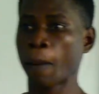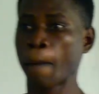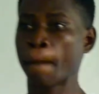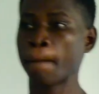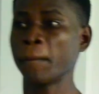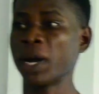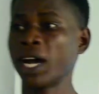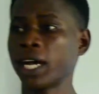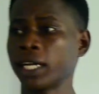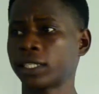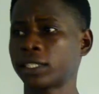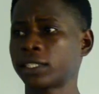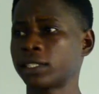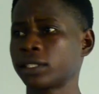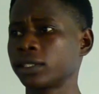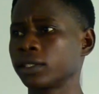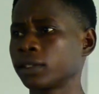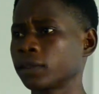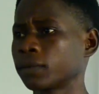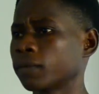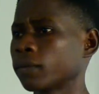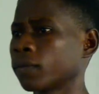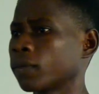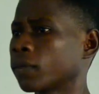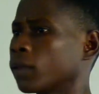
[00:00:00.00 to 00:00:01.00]
But
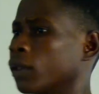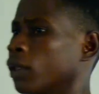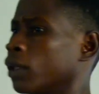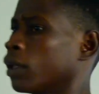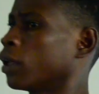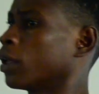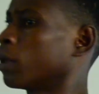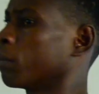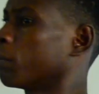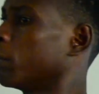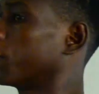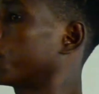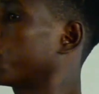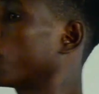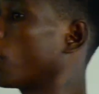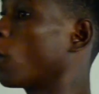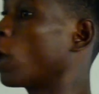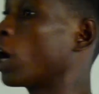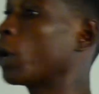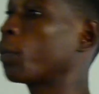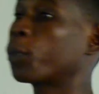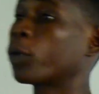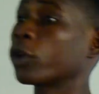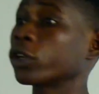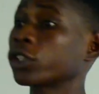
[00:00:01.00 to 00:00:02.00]
before
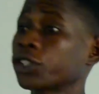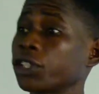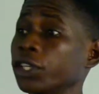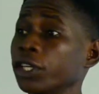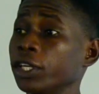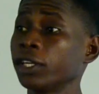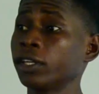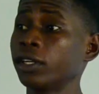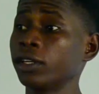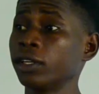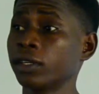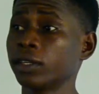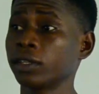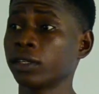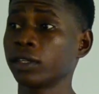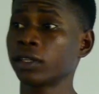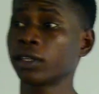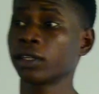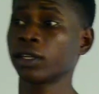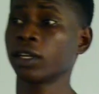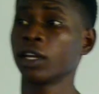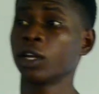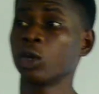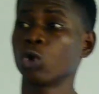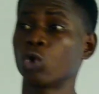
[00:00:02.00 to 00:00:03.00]
I proceed
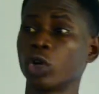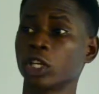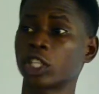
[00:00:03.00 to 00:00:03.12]
to